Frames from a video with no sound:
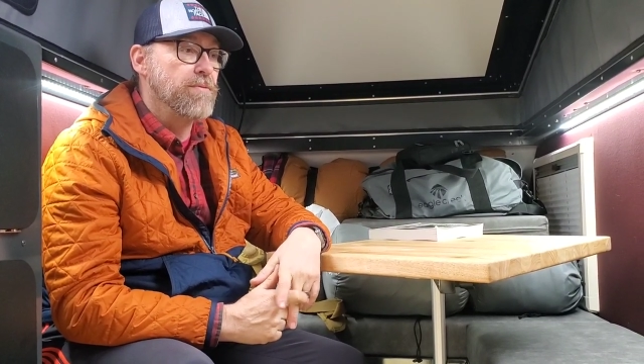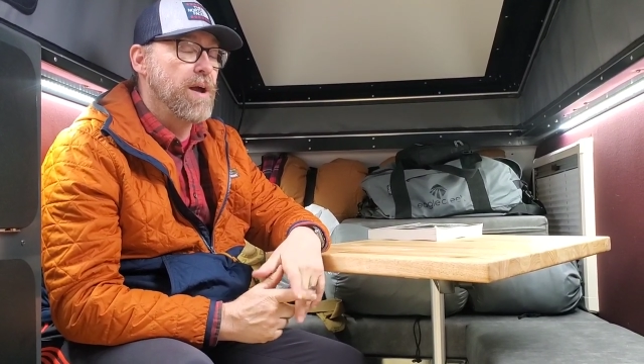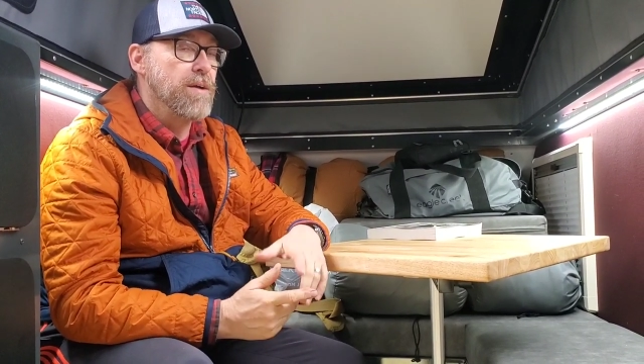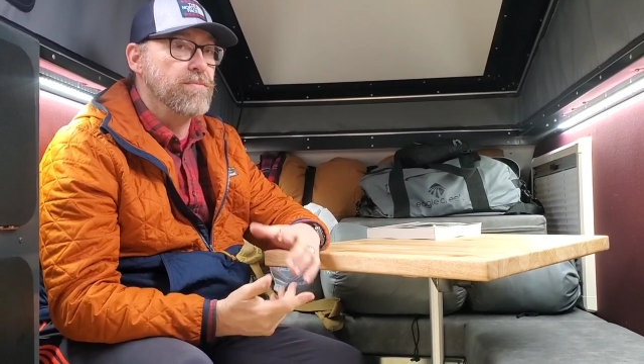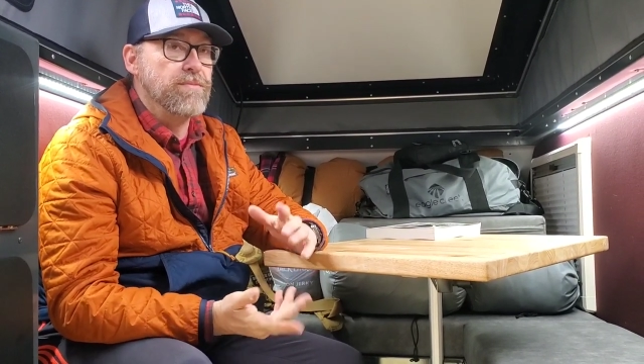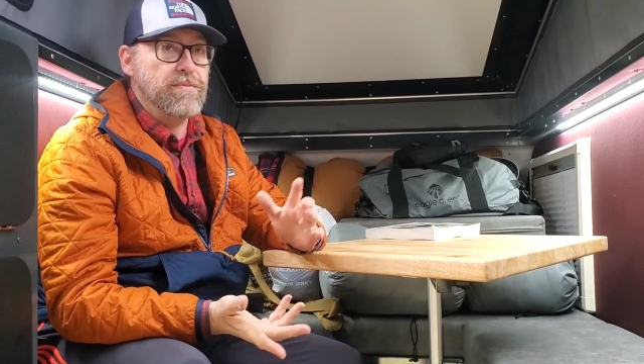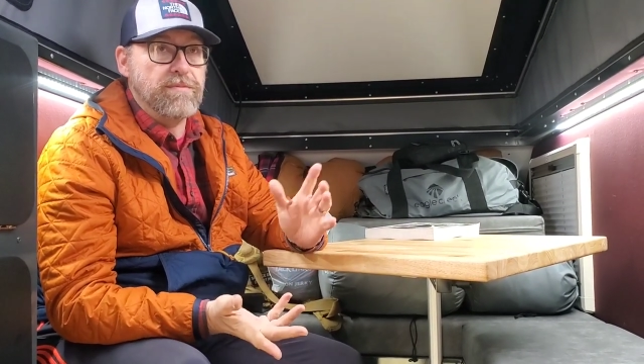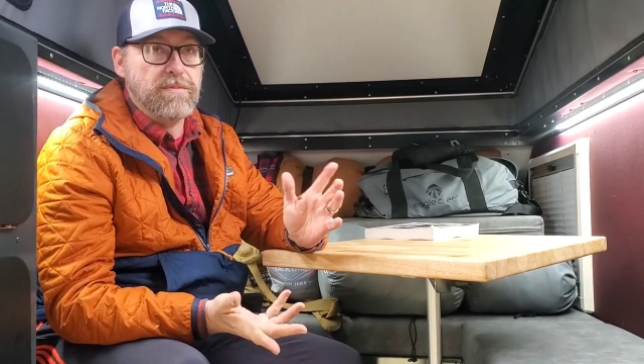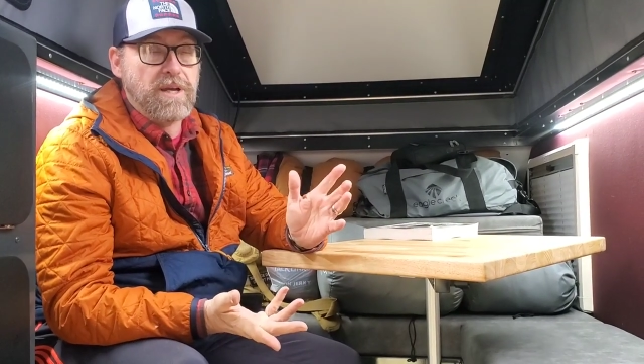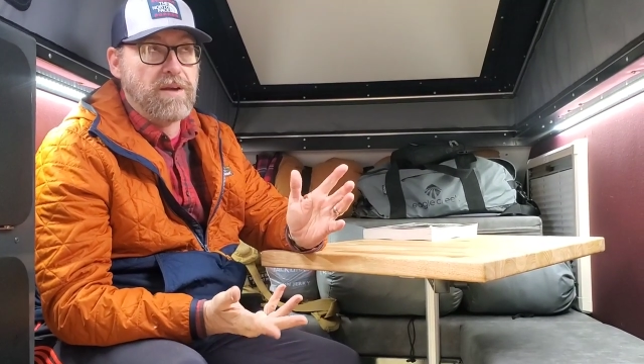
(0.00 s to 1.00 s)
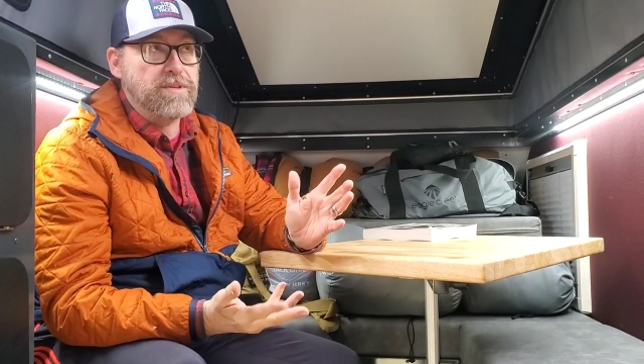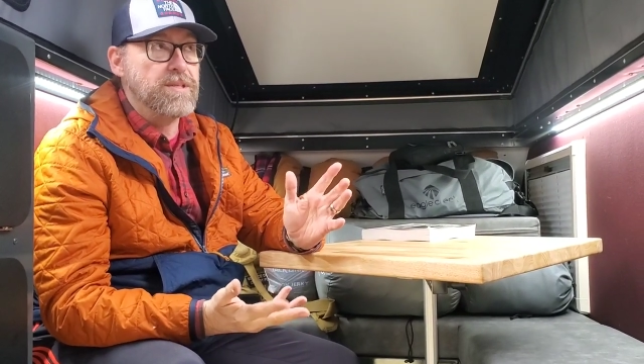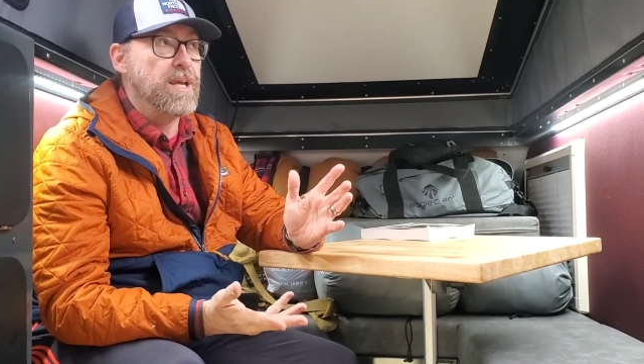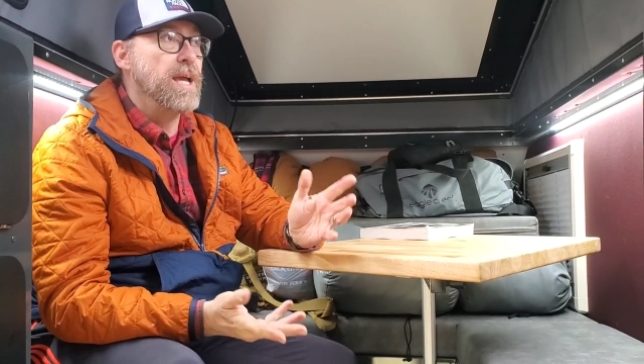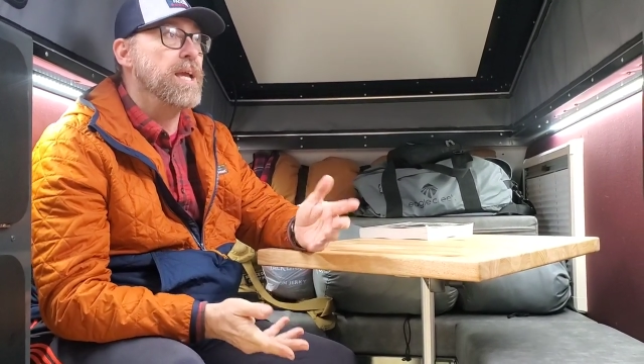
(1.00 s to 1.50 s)
I
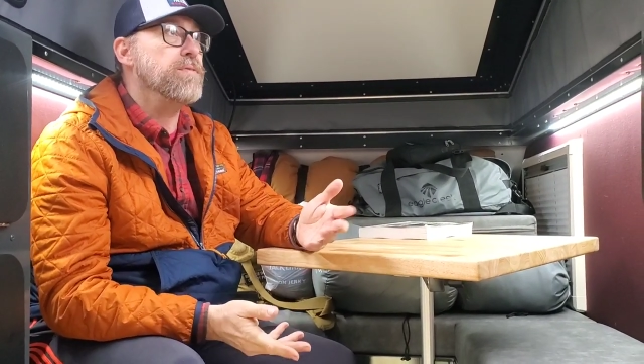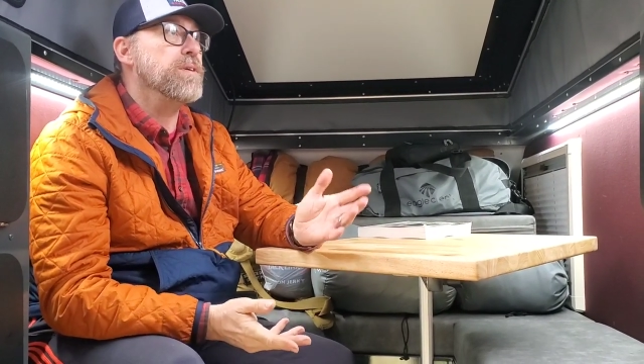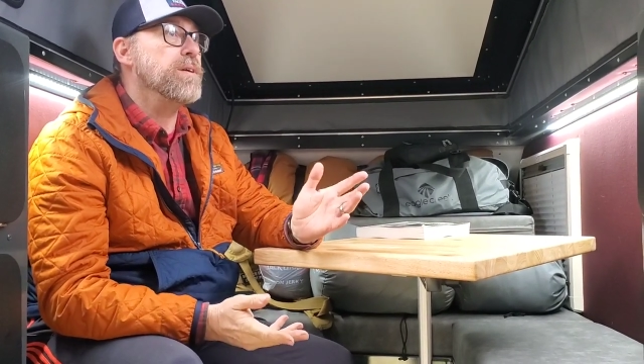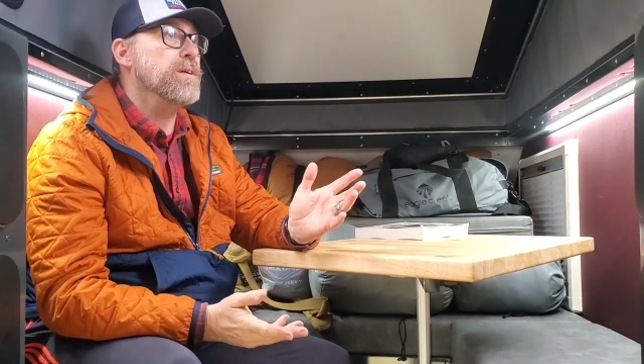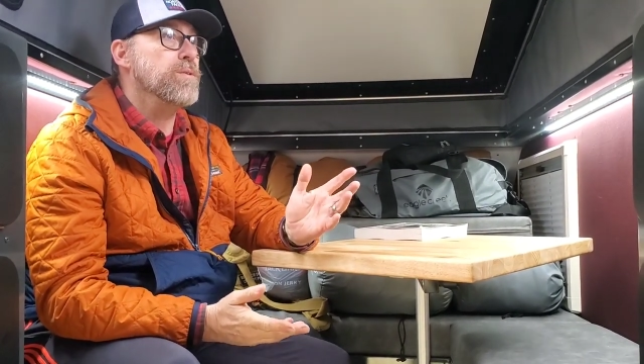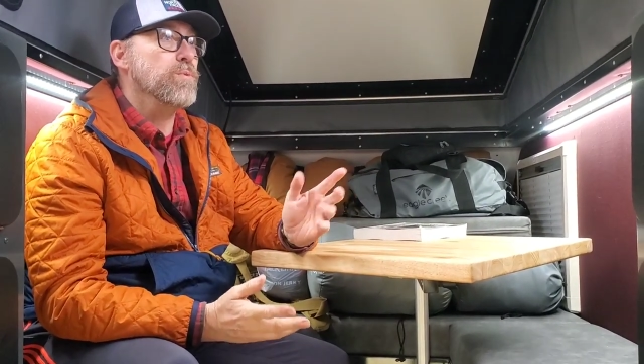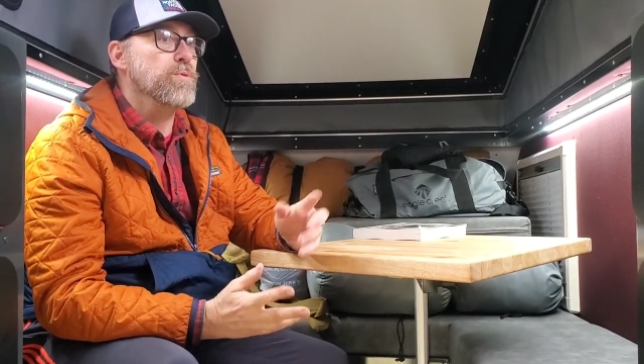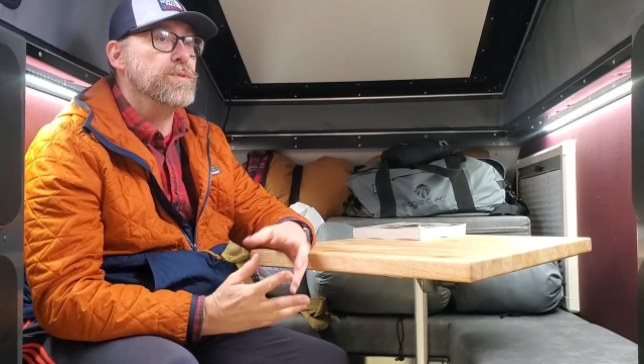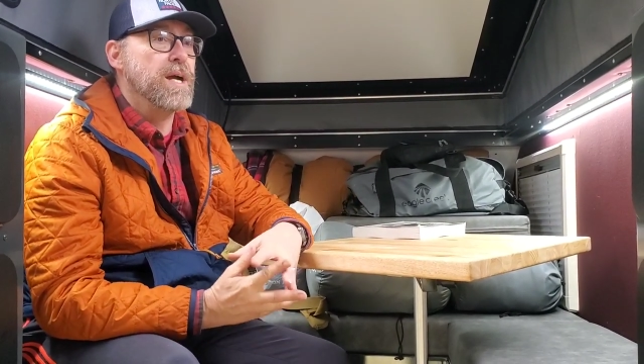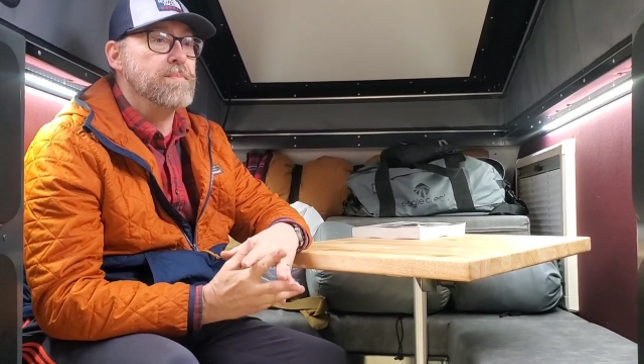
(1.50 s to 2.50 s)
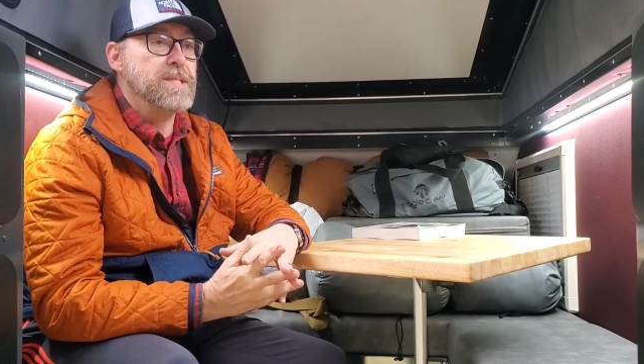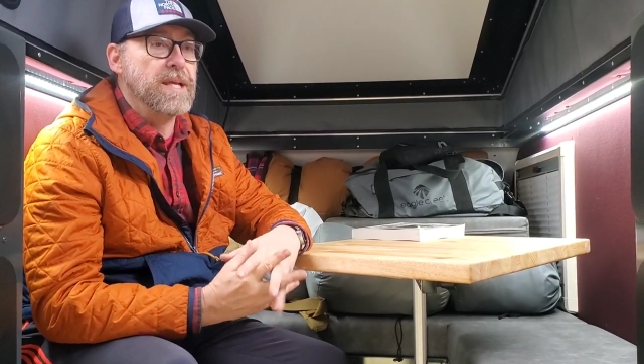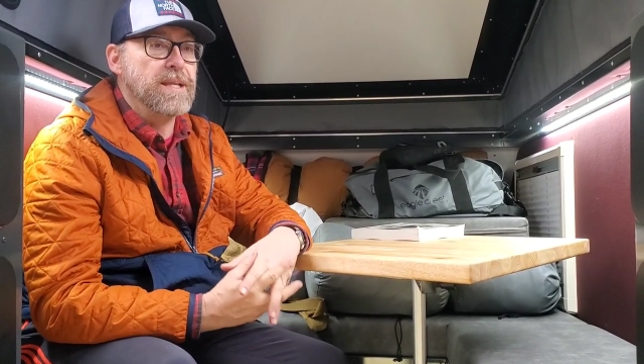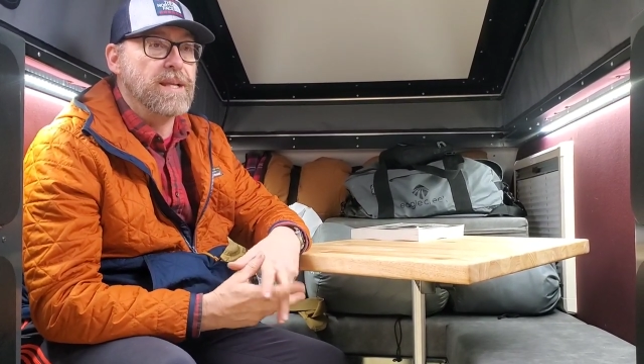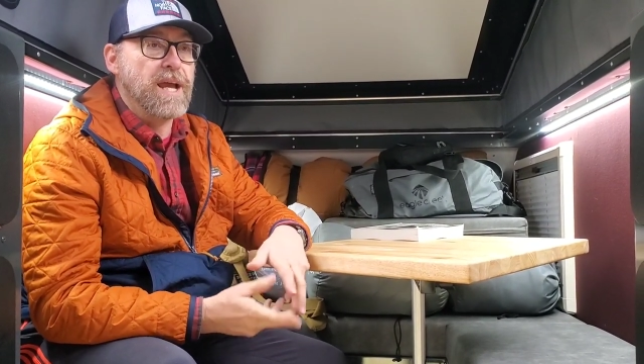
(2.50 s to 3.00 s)
had the rooftop
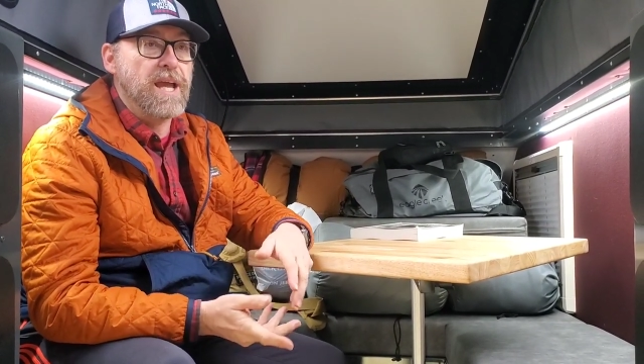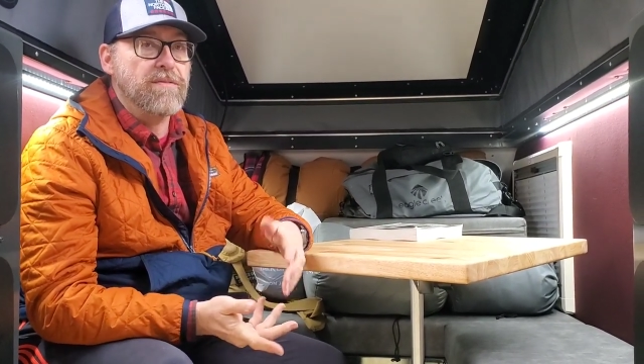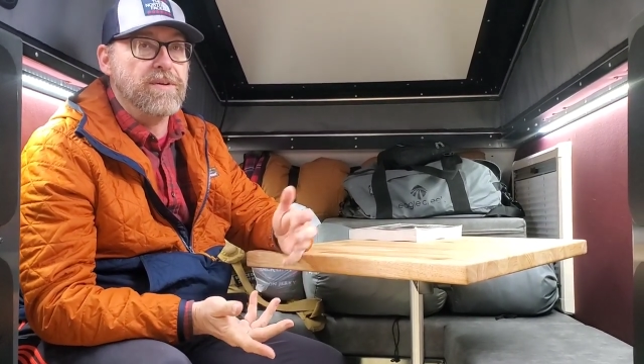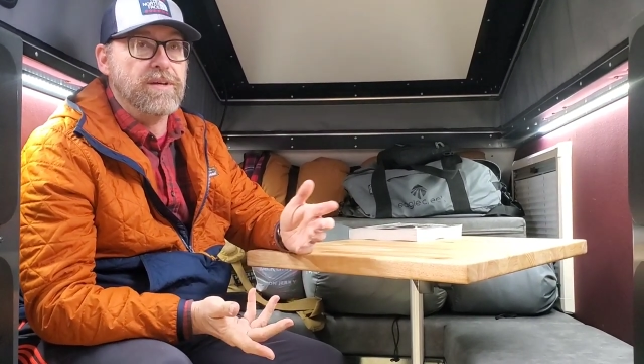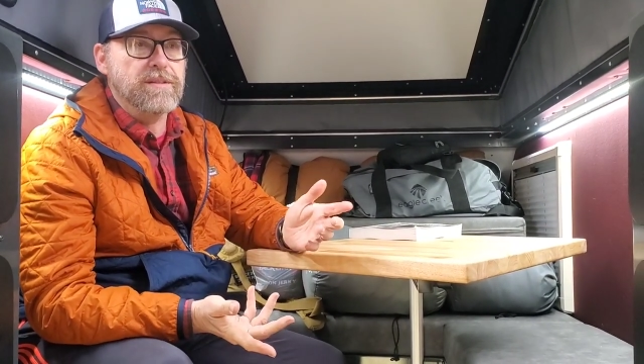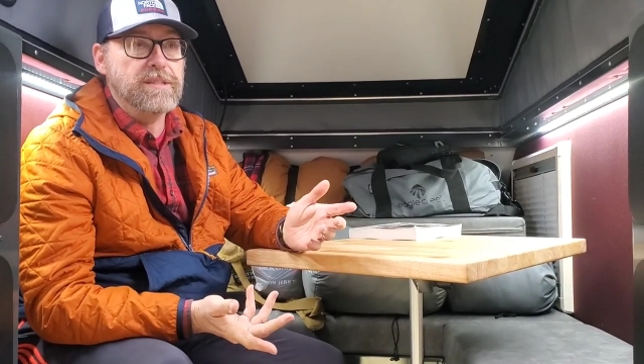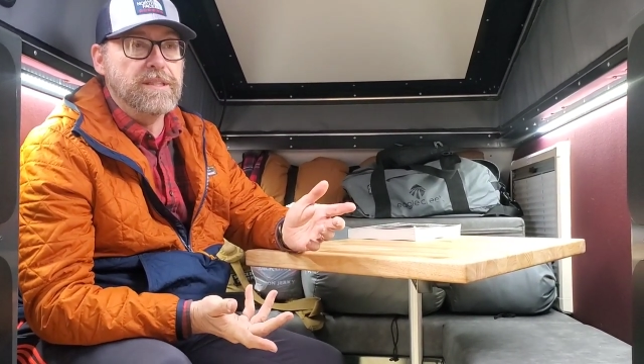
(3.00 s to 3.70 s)
tent. I have a